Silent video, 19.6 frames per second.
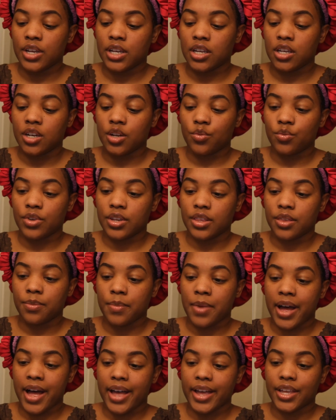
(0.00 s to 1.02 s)
in with
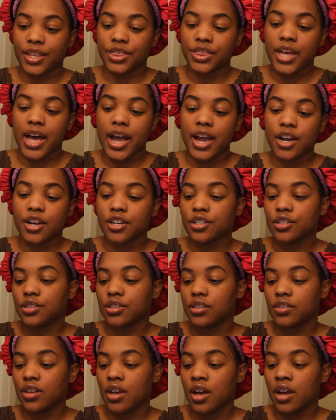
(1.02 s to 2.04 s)
my
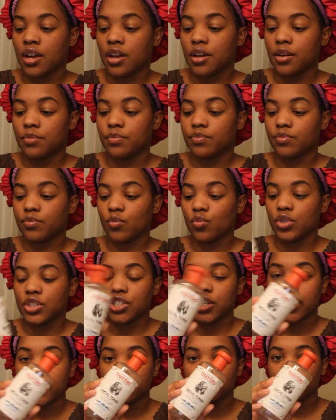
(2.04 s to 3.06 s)
Thayers witch
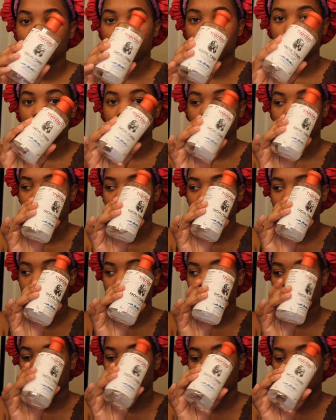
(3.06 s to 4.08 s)
hazel. I just
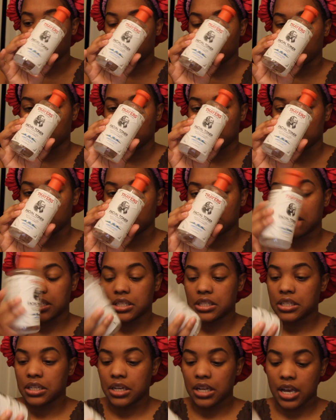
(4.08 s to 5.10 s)
have the
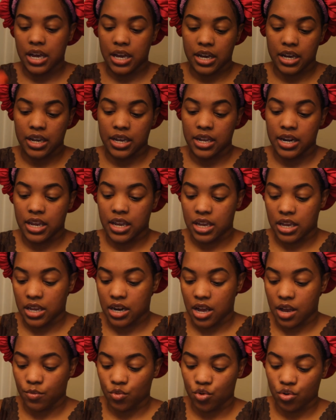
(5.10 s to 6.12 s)
unscented kind, and
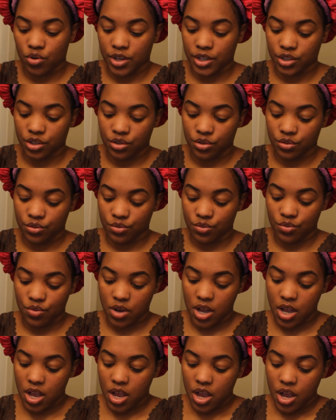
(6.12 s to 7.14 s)
I'm going to
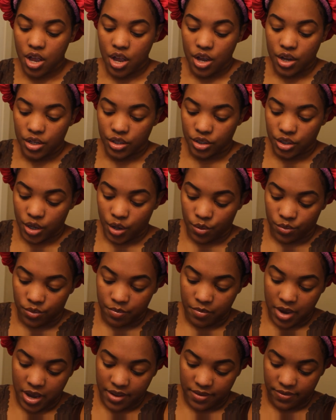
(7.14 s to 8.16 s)

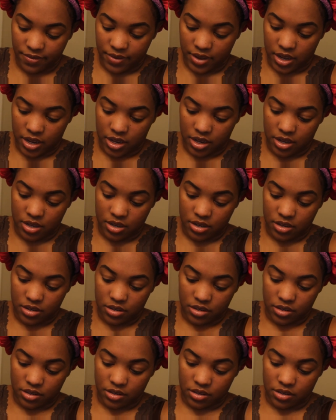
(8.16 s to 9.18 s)
tone my
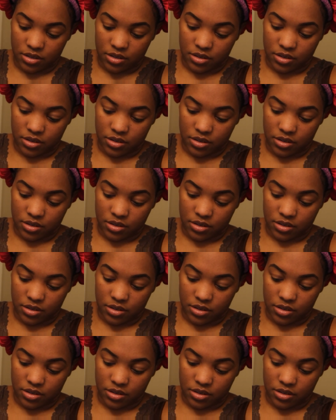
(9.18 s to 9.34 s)
face.